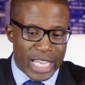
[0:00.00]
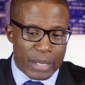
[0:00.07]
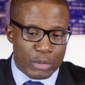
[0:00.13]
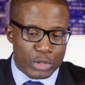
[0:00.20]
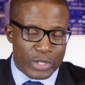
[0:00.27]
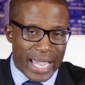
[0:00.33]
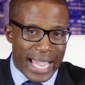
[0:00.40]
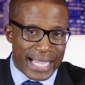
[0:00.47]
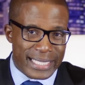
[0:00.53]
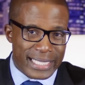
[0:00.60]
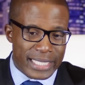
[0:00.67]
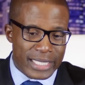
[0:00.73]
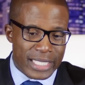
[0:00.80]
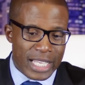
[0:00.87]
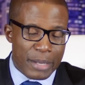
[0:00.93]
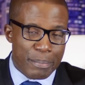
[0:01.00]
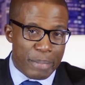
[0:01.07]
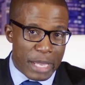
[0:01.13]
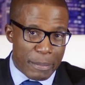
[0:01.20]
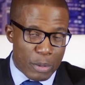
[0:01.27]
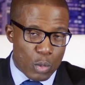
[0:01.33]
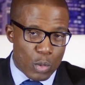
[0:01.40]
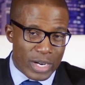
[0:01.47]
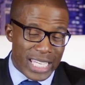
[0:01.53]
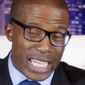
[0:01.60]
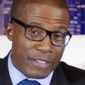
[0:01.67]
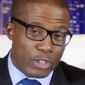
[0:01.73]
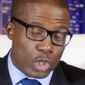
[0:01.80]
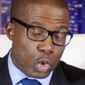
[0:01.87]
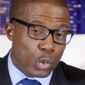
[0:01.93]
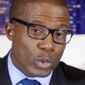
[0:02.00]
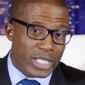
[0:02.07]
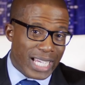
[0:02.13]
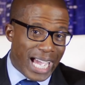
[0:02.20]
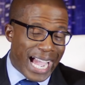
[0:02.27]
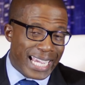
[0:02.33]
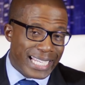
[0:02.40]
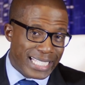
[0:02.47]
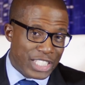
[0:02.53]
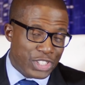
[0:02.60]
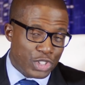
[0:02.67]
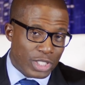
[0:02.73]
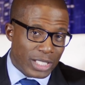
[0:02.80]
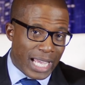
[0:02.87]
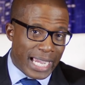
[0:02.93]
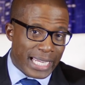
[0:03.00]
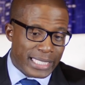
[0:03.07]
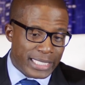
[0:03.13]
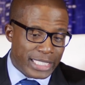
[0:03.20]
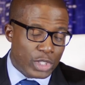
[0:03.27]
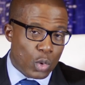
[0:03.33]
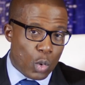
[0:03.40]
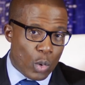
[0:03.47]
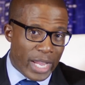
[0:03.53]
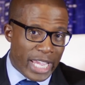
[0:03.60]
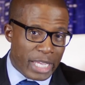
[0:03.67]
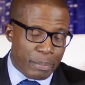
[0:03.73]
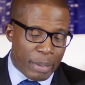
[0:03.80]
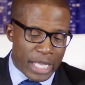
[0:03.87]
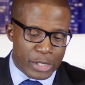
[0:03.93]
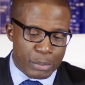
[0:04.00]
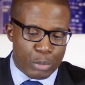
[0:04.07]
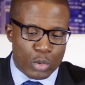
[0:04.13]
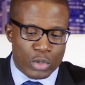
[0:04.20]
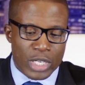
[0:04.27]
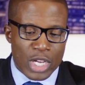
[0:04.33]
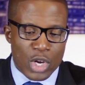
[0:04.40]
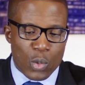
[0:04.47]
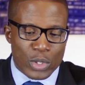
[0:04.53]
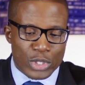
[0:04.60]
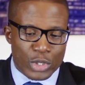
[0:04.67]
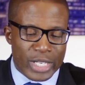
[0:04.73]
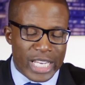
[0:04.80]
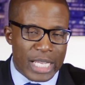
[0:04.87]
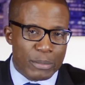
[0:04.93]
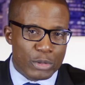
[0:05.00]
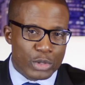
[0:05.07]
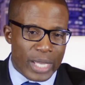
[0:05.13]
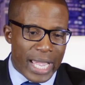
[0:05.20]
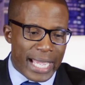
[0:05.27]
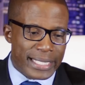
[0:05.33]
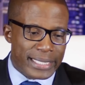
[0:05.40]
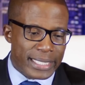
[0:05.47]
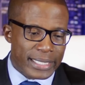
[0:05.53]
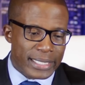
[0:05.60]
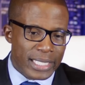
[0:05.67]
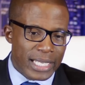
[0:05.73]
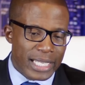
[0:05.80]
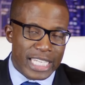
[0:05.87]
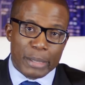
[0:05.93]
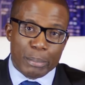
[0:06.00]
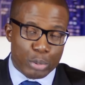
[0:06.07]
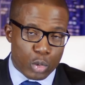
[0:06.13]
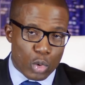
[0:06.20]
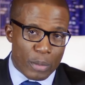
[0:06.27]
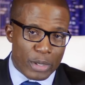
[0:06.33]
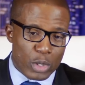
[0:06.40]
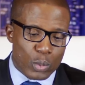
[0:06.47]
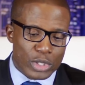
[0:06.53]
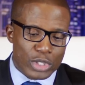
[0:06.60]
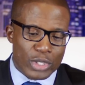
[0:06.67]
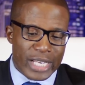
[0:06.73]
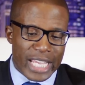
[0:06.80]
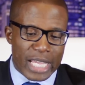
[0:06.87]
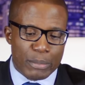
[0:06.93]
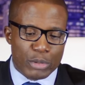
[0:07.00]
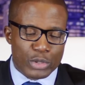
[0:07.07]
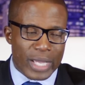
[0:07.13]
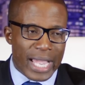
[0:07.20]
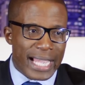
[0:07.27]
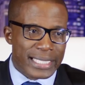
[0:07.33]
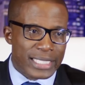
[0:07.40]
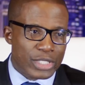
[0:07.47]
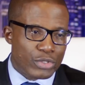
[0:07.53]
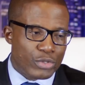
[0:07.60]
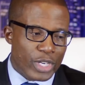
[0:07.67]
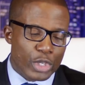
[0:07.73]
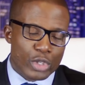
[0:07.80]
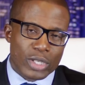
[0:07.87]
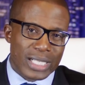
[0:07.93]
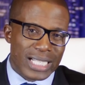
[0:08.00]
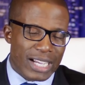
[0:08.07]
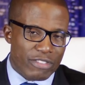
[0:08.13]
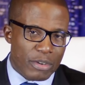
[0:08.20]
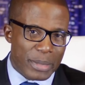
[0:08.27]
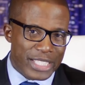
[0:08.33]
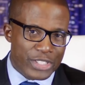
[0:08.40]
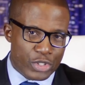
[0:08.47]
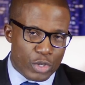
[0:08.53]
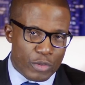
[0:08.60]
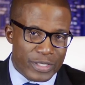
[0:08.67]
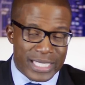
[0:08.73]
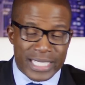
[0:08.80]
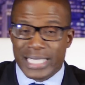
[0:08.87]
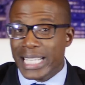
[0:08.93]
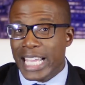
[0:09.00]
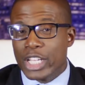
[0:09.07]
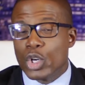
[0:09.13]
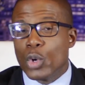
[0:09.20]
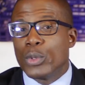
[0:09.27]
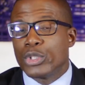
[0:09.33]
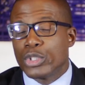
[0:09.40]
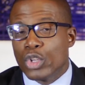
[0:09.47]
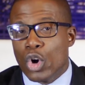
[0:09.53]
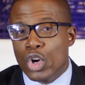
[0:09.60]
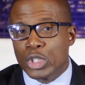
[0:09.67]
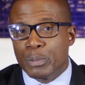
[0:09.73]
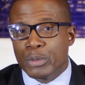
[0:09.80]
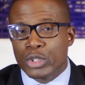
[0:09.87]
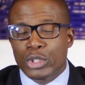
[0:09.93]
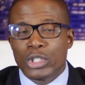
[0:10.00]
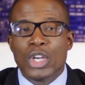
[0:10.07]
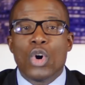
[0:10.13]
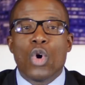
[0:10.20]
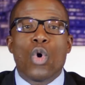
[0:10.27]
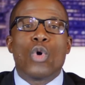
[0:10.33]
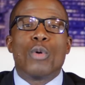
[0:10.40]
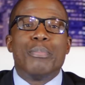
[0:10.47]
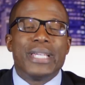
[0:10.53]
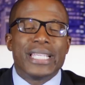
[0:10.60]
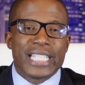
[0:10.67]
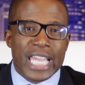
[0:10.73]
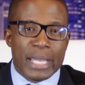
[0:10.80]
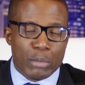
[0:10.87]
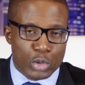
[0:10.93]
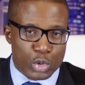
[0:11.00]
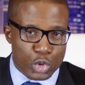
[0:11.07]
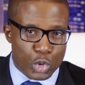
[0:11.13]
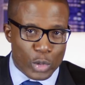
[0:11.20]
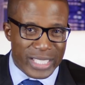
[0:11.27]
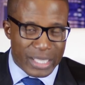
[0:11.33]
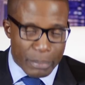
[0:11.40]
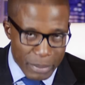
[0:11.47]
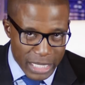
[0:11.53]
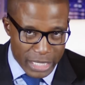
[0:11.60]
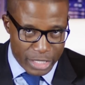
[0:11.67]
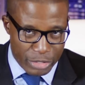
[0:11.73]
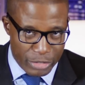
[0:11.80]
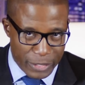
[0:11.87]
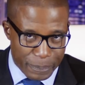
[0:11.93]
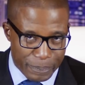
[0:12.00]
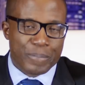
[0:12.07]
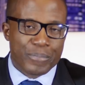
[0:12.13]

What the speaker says: able to access paperwork, including national ID or a passport, was not able to access employment, was not able to access regular government services like going to the hospital or being able to join the military.